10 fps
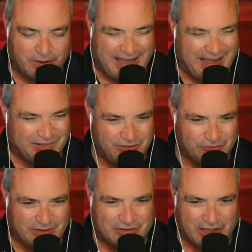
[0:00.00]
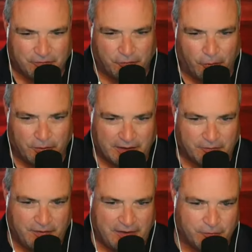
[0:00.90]
He's kind of fallen out of
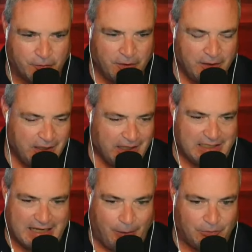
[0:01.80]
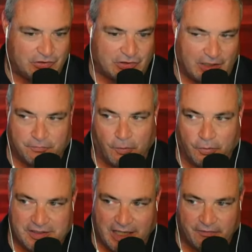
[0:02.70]
favor, and now he's just kind of fallen
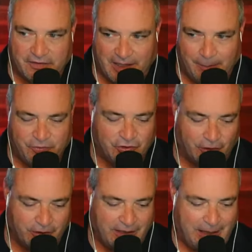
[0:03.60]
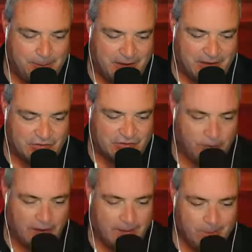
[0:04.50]
down the depth chart at
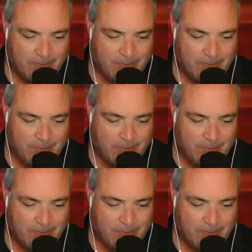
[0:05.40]
Minnesota.